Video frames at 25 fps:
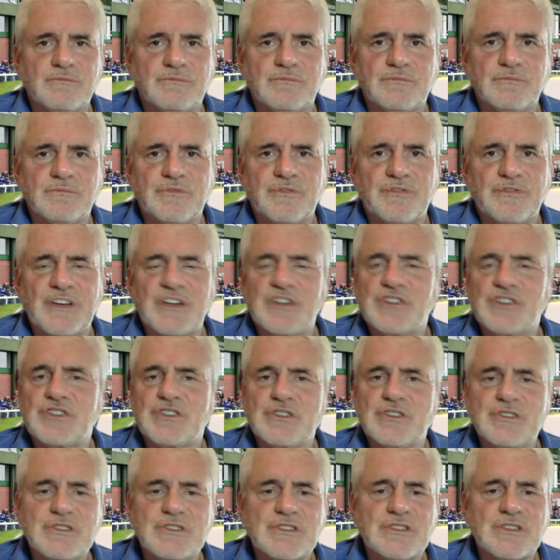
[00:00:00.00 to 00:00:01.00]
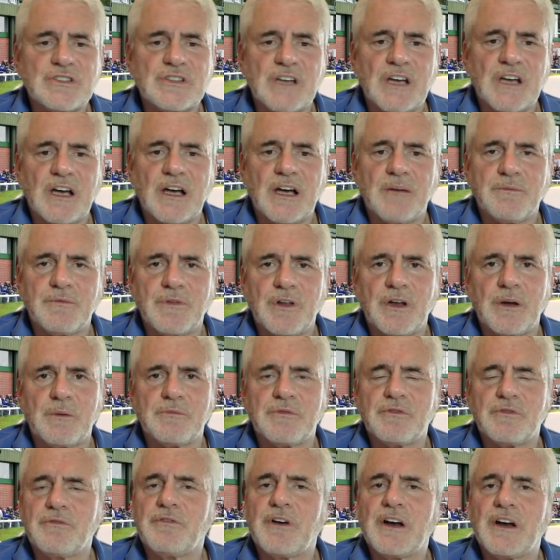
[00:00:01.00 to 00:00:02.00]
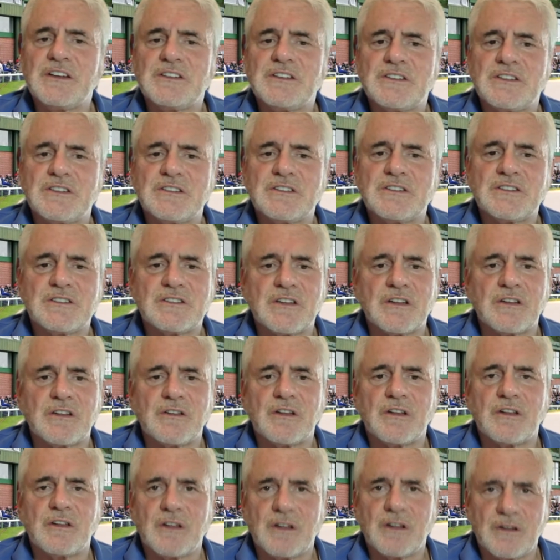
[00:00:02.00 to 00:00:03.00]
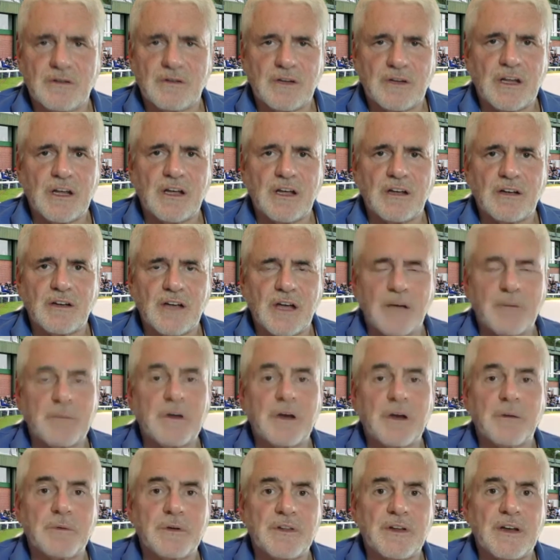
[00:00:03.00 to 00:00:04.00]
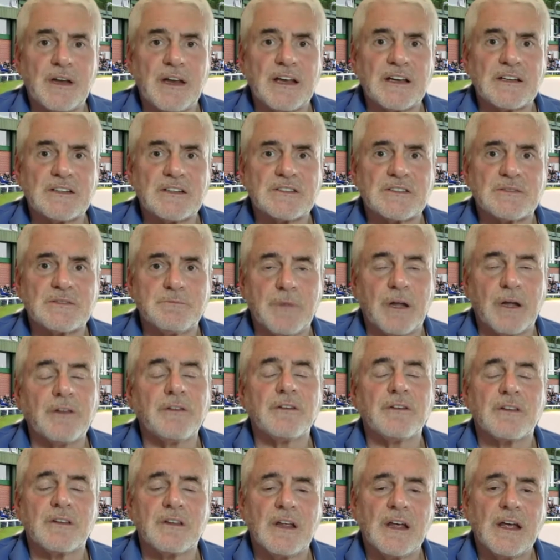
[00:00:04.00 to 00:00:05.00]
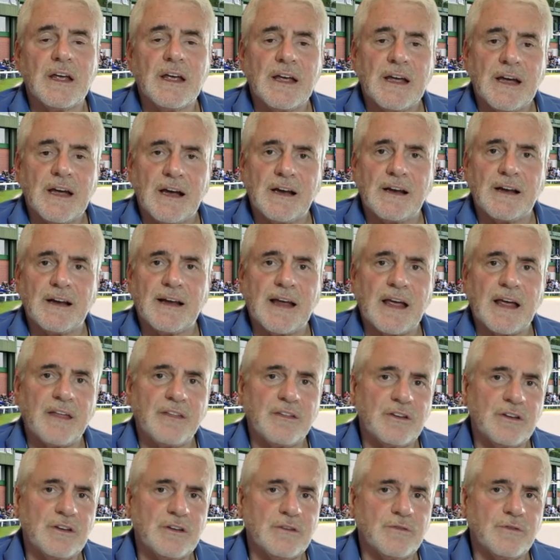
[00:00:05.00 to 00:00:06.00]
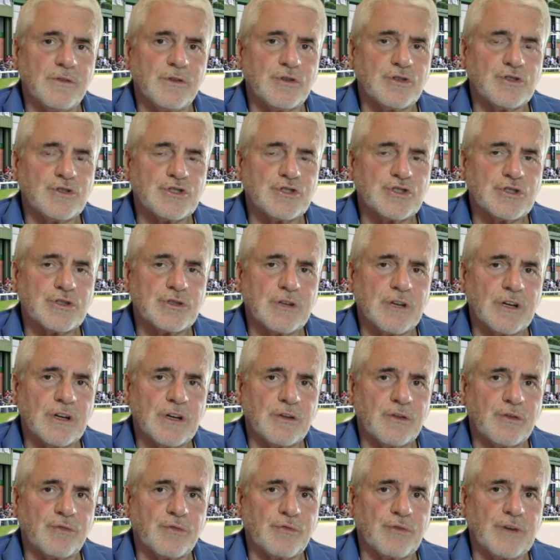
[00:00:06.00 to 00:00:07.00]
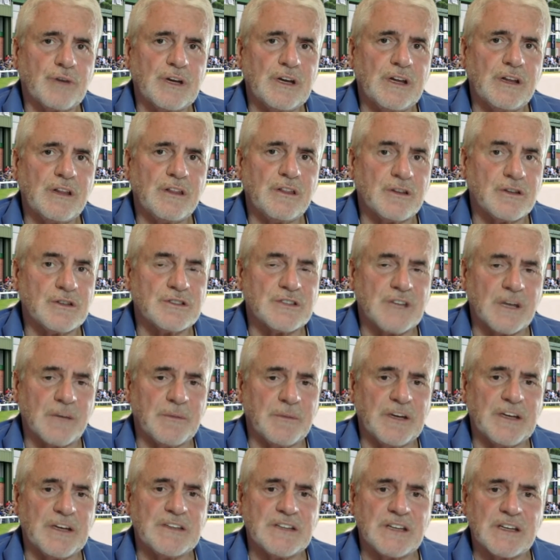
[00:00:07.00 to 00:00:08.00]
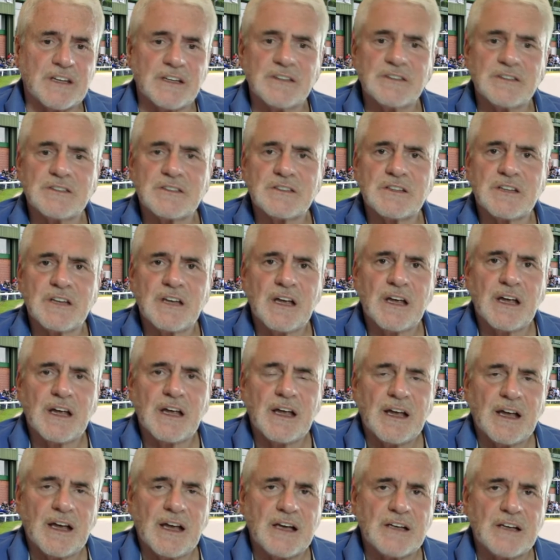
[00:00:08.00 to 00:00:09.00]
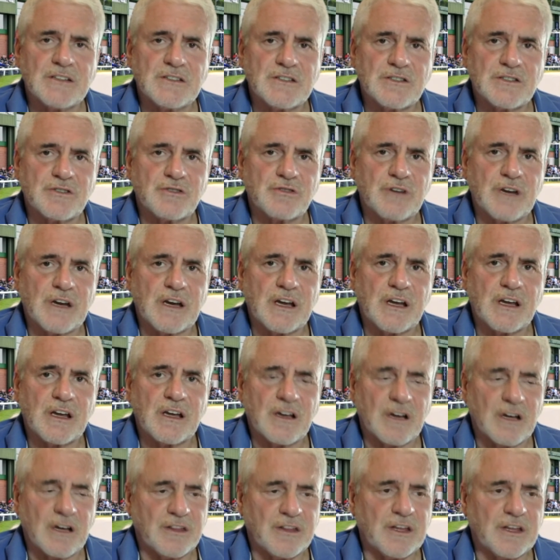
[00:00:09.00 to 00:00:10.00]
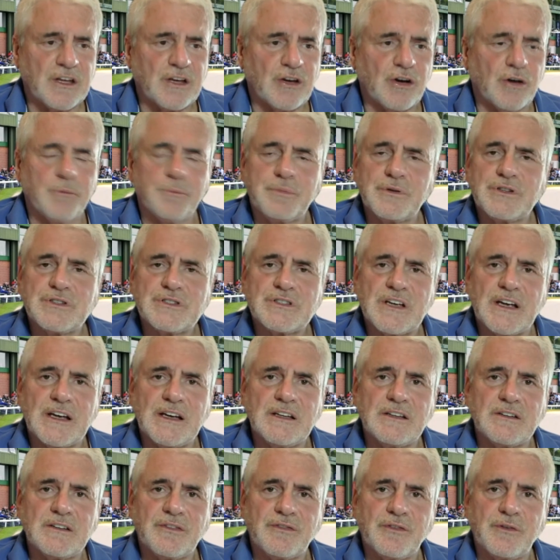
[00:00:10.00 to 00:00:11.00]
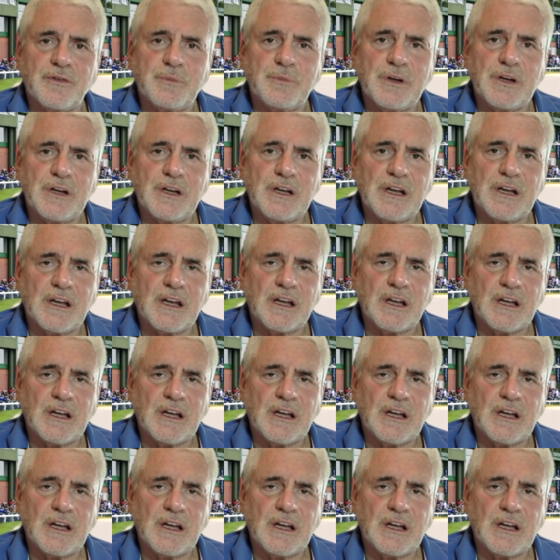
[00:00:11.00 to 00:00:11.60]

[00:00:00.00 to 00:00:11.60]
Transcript: fixtures, the number of races that are coming up in the next month, and I gather you've lost three Thursday meetings as the track, I think, compensates for being